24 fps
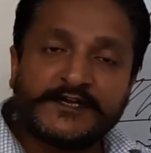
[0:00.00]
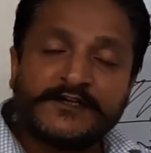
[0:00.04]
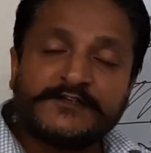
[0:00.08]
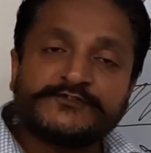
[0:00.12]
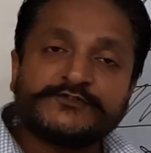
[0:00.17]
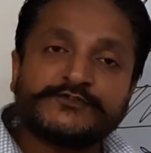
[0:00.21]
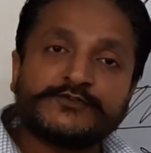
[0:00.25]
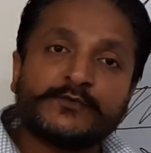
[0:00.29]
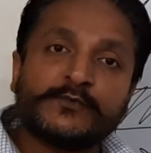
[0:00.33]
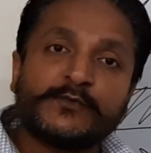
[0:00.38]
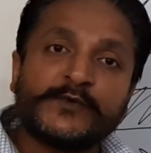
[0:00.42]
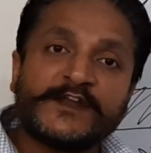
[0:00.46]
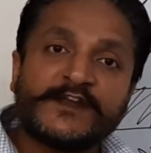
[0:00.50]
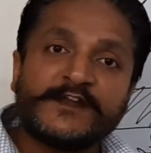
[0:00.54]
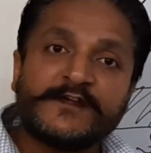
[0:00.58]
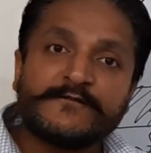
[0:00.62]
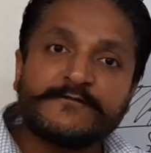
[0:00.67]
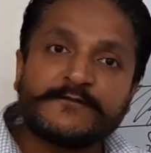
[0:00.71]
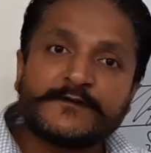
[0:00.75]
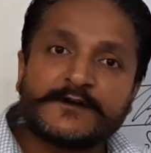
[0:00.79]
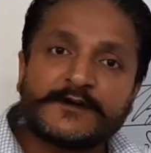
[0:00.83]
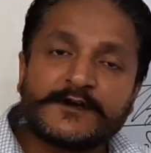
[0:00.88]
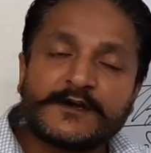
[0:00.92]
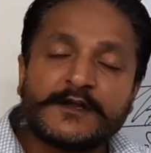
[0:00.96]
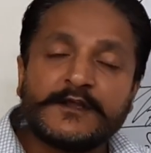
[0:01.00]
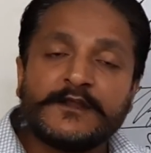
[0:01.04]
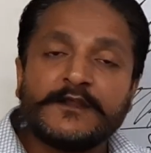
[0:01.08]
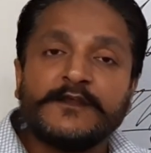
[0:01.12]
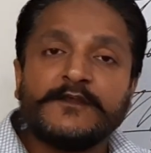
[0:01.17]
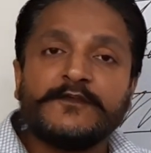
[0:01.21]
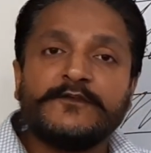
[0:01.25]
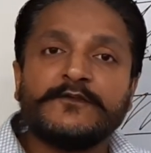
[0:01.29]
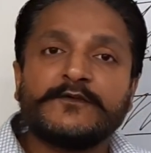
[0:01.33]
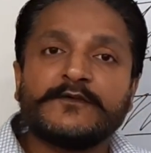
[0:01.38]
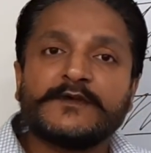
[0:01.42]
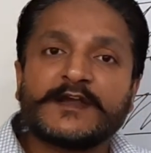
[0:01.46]
So whenever
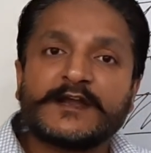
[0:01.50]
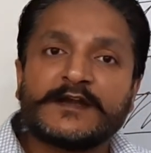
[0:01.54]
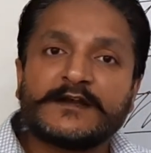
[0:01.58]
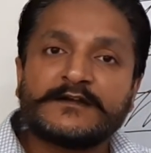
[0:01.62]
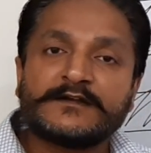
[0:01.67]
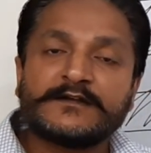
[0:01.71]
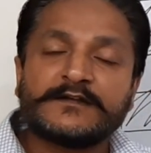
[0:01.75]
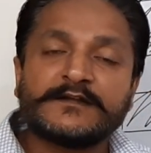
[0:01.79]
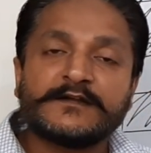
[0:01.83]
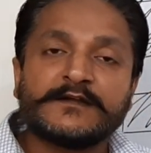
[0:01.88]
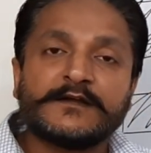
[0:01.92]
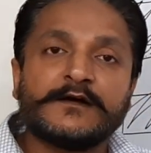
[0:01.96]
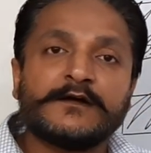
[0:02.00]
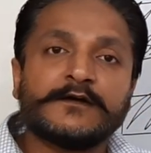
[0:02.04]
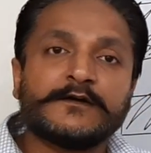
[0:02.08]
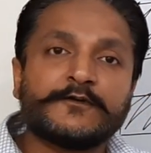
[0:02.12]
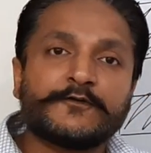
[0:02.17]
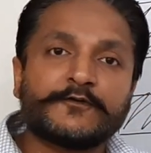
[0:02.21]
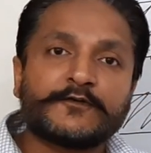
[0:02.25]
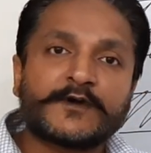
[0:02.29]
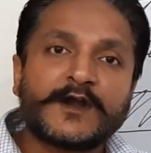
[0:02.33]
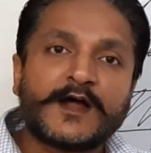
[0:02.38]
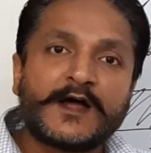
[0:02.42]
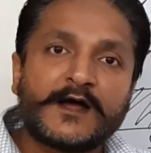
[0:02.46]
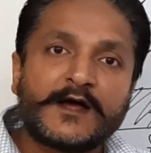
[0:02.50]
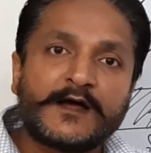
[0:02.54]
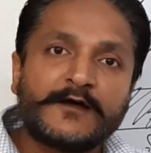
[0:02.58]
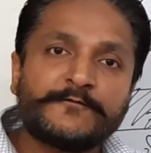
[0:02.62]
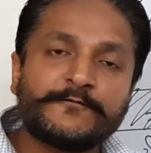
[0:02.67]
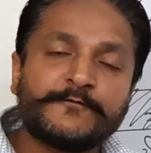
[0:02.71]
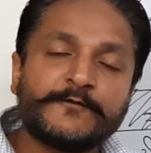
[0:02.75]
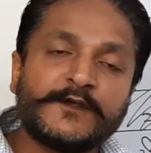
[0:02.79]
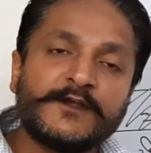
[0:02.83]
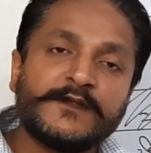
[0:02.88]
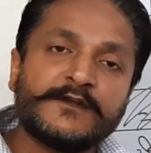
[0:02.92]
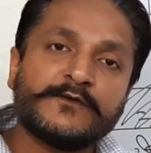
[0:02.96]
you get a
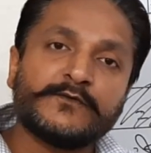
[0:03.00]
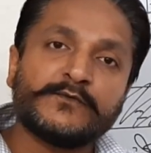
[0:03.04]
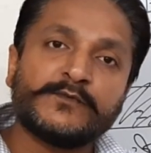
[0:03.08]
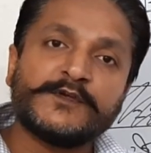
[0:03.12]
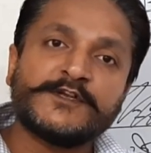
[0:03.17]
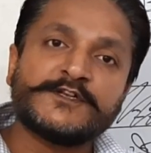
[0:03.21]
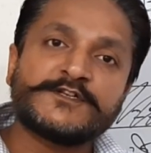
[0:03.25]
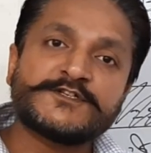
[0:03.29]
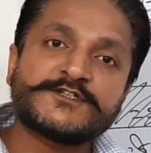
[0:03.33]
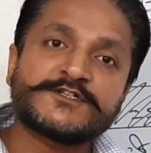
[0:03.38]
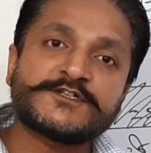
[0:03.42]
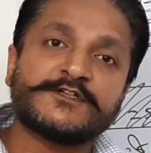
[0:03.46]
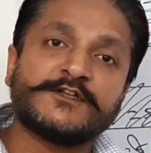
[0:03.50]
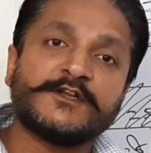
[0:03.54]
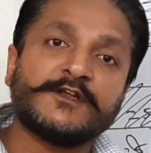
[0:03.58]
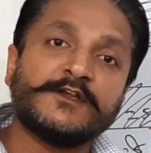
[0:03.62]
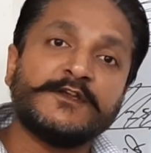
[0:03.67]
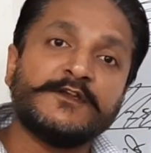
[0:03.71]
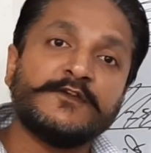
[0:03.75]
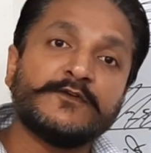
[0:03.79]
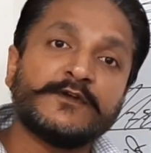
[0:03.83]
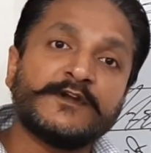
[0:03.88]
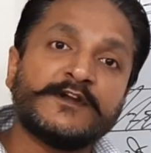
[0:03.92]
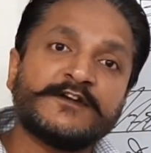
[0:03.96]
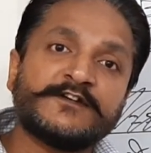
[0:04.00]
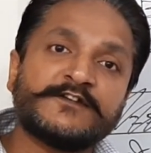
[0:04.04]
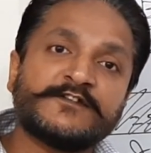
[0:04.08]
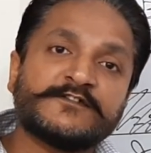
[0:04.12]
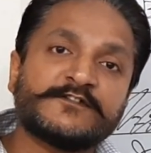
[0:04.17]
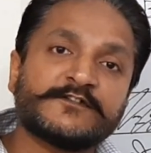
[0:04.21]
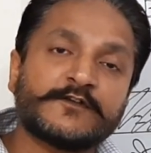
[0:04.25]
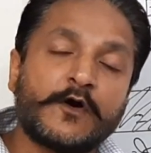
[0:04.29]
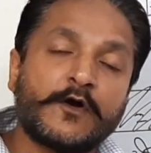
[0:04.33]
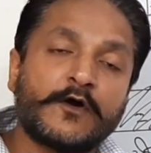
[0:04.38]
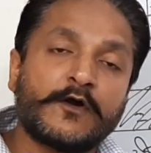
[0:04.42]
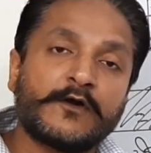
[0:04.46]
graph in which the
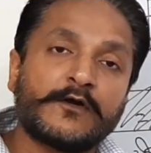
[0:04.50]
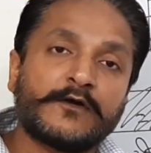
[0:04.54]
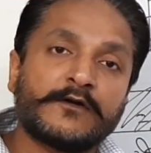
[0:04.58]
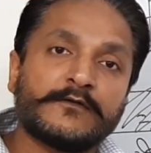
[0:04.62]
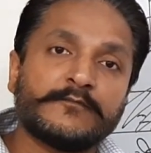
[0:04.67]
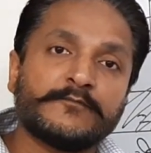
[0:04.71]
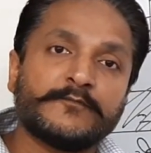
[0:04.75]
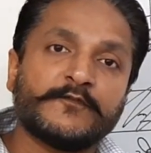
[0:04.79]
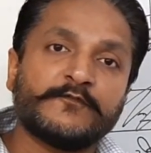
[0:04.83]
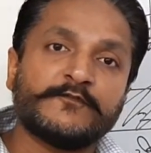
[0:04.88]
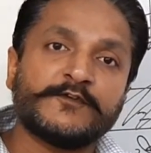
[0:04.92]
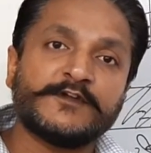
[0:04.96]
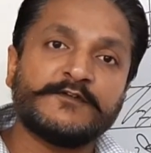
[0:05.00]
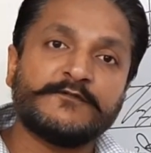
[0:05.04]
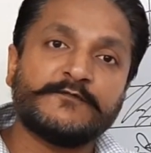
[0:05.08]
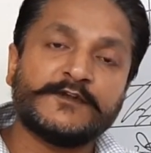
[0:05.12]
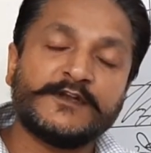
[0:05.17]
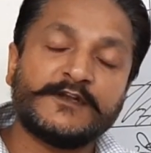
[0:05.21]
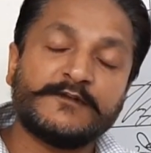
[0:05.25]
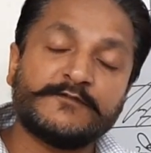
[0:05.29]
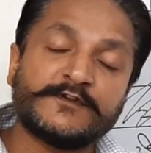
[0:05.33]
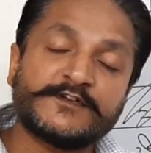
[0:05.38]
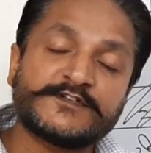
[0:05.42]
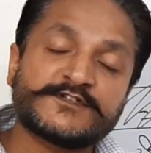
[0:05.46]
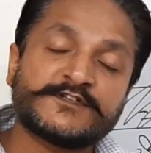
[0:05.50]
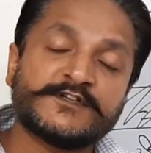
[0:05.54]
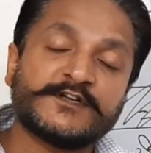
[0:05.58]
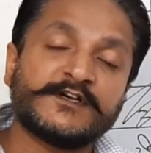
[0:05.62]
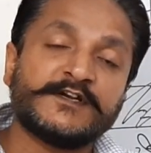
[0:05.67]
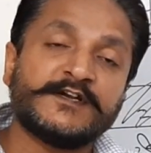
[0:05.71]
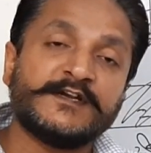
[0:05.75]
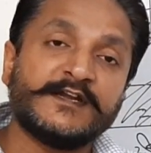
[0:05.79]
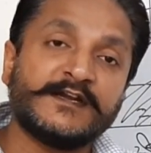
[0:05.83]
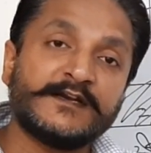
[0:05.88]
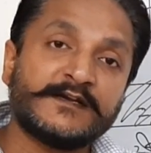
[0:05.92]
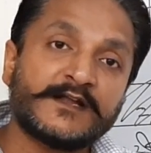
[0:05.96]
units or in which the
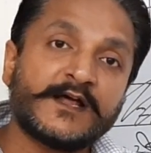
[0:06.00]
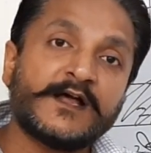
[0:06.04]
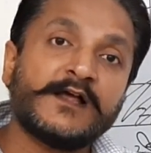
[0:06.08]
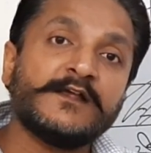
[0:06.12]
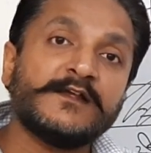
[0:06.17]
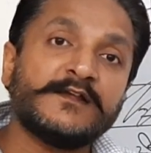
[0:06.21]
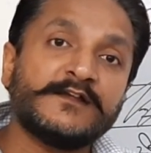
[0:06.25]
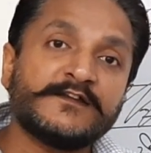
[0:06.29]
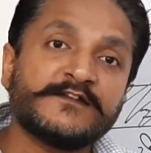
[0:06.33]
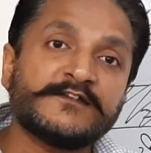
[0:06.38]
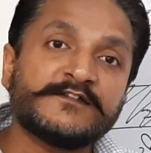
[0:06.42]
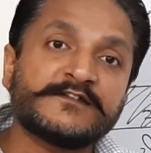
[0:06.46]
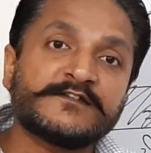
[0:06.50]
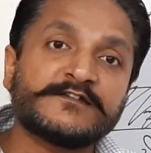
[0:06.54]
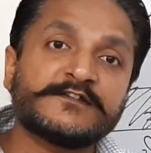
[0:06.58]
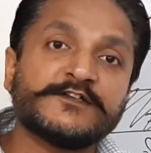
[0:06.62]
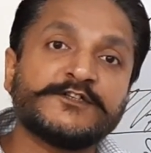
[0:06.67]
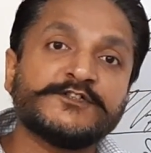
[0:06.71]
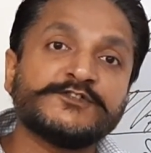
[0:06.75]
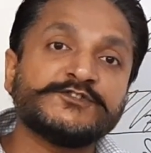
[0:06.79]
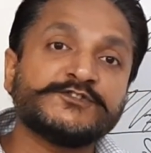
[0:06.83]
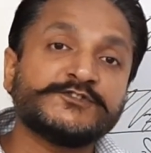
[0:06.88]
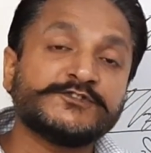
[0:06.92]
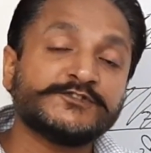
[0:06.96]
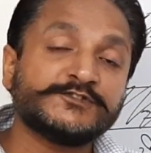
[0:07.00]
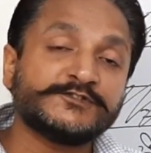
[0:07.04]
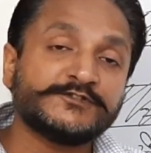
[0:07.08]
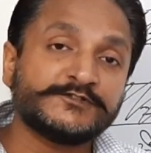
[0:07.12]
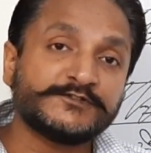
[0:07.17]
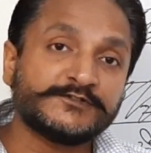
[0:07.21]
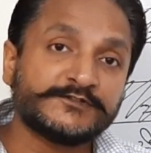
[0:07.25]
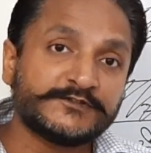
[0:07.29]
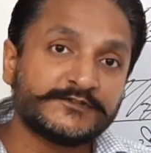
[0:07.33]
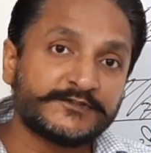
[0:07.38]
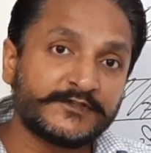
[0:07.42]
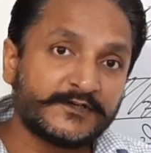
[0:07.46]
data is
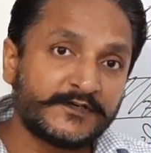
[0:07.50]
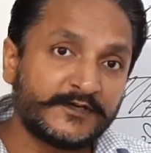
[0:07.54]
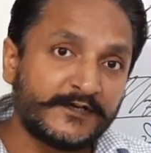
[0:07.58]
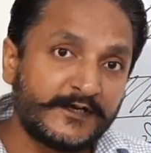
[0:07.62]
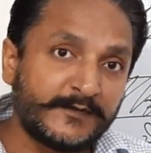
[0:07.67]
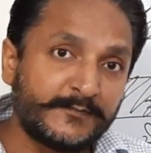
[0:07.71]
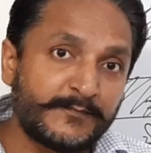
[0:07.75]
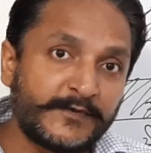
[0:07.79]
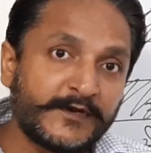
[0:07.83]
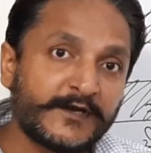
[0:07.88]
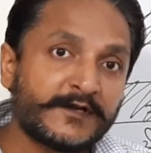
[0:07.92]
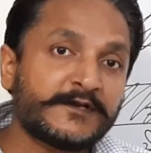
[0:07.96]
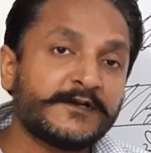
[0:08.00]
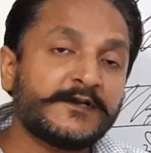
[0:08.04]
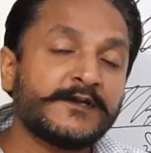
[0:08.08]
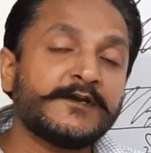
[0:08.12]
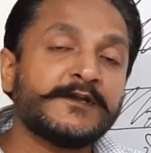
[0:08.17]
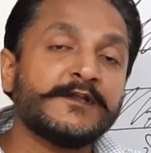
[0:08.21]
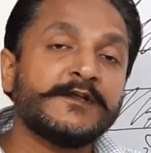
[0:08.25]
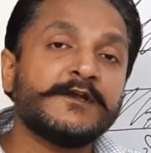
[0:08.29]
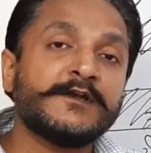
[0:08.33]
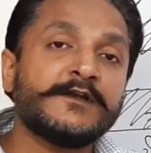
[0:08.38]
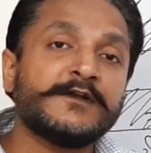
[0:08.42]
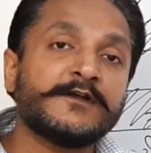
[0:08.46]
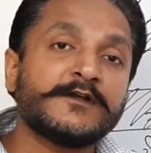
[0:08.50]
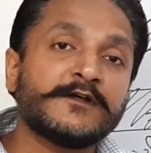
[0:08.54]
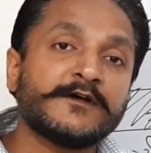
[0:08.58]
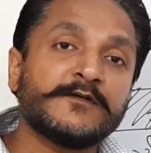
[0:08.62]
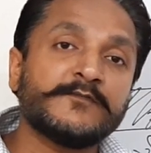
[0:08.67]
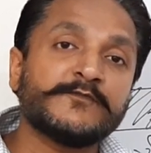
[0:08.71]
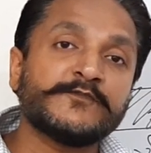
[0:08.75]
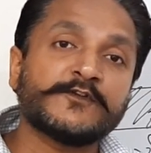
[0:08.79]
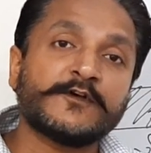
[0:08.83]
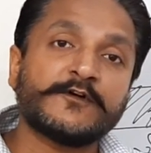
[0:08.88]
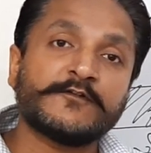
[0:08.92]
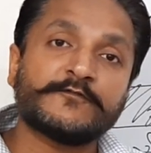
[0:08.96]
depicted in
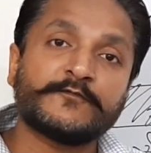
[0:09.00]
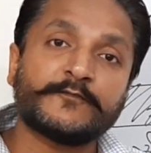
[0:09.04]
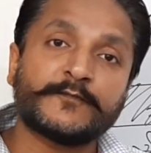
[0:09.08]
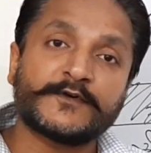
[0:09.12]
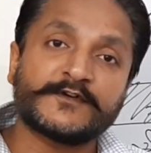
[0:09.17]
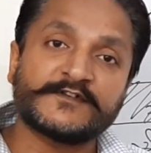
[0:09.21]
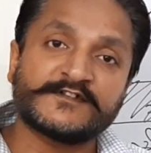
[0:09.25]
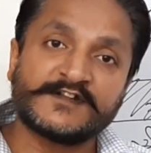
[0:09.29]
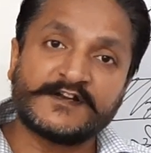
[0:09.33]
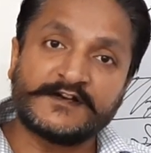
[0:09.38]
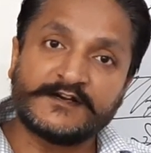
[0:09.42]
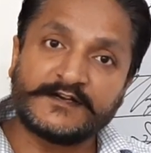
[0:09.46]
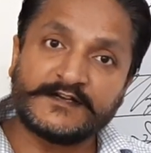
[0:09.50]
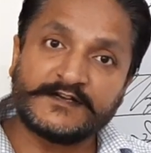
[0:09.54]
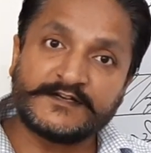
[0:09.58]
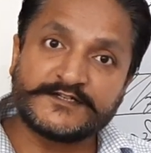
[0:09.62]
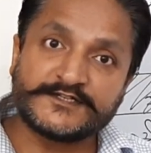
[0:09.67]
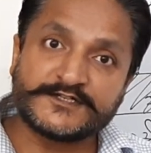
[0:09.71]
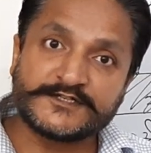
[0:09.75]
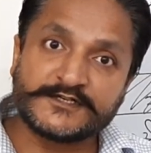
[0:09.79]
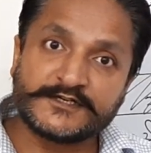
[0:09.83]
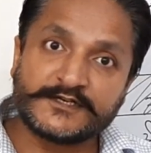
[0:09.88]
terms of percentage,